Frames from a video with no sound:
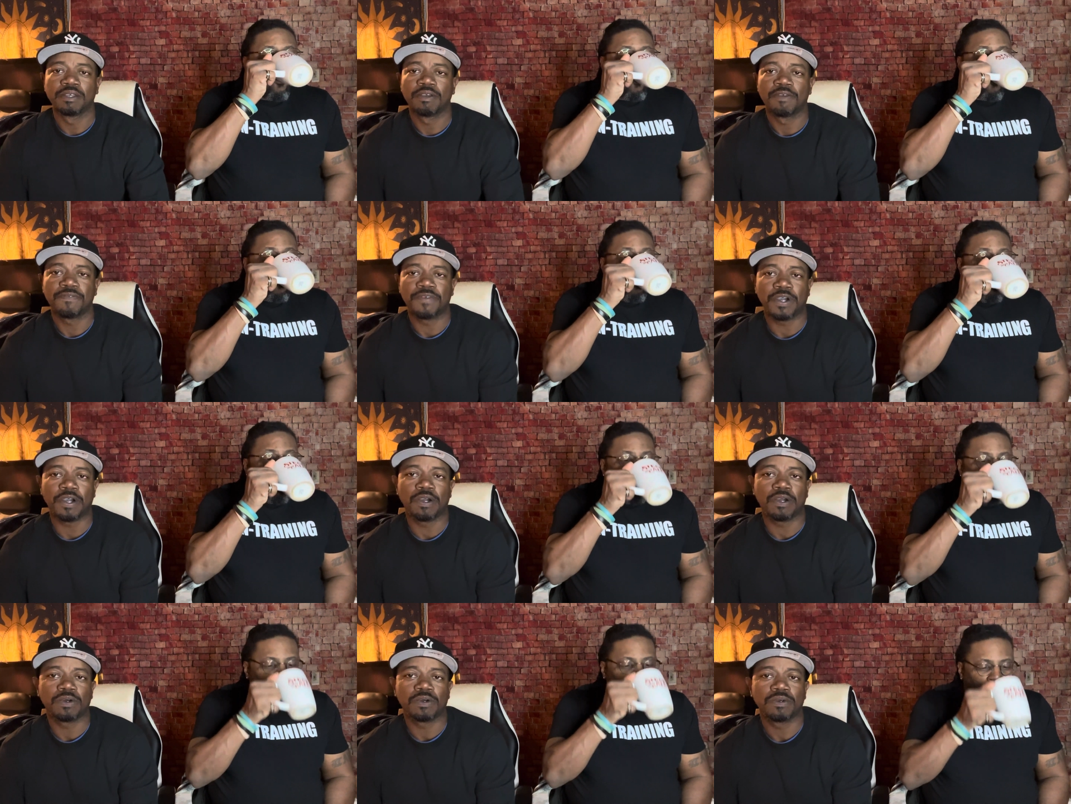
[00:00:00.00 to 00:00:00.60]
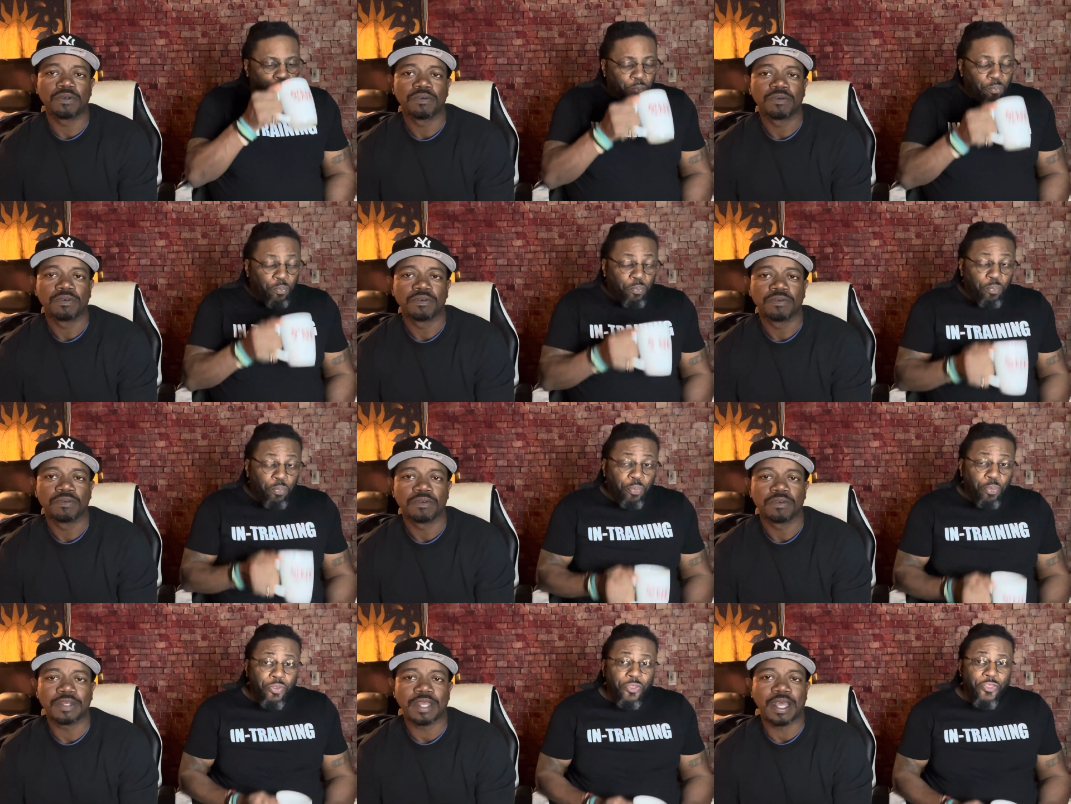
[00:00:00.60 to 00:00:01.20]
Speaker 1: fall,
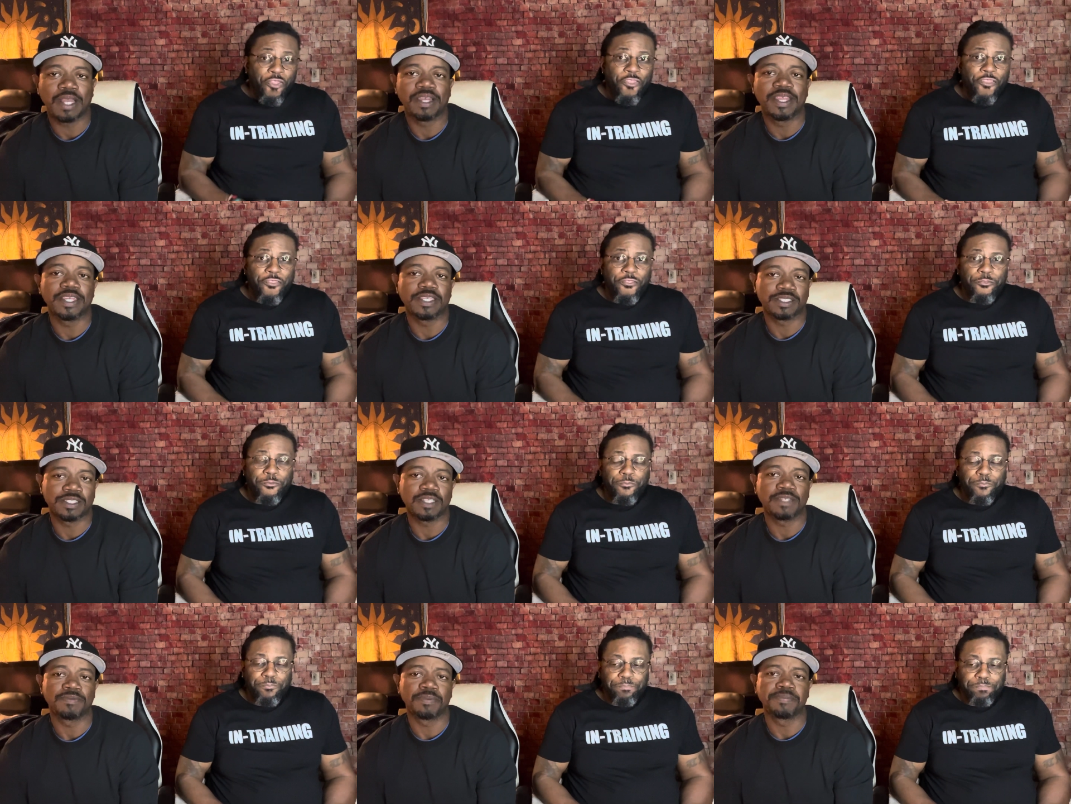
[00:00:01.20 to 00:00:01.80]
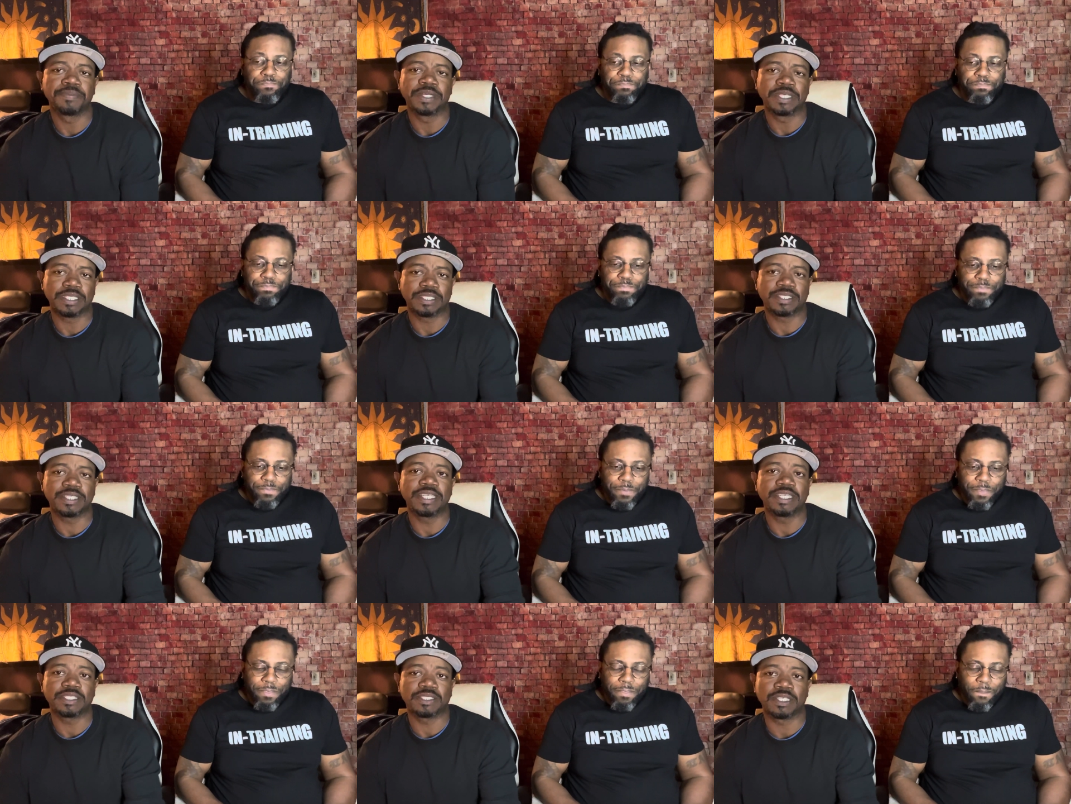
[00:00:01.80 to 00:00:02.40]
not let his son, but
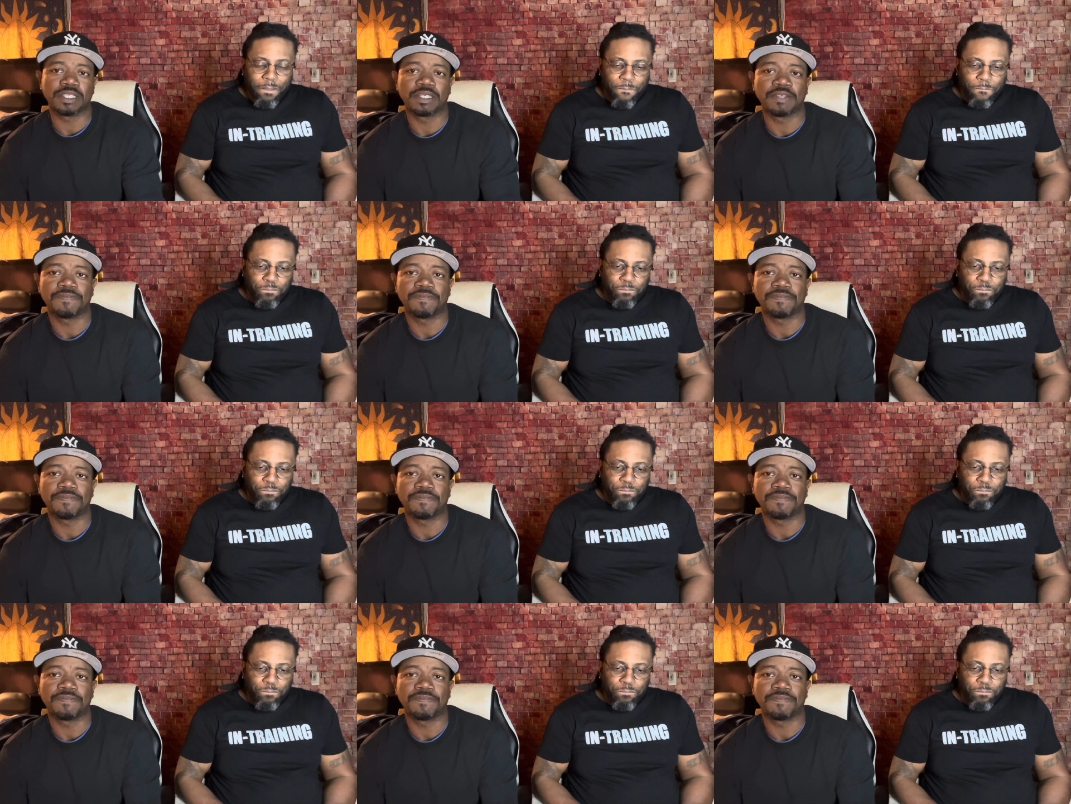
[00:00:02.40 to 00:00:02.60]
see his son